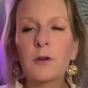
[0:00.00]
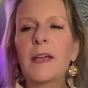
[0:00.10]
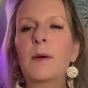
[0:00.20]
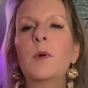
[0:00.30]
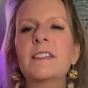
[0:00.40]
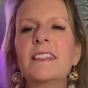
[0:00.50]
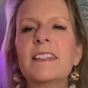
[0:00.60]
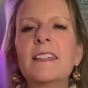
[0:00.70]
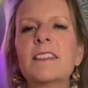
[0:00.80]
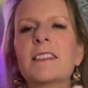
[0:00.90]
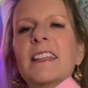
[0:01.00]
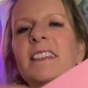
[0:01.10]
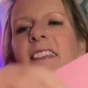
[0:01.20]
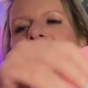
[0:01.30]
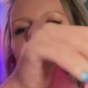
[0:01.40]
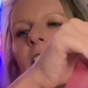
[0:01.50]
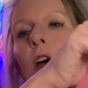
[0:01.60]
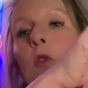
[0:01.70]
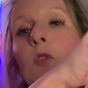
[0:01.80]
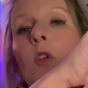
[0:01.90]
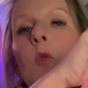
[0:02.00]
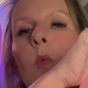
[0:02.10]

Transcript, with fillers: Okay, what's in this? This is a local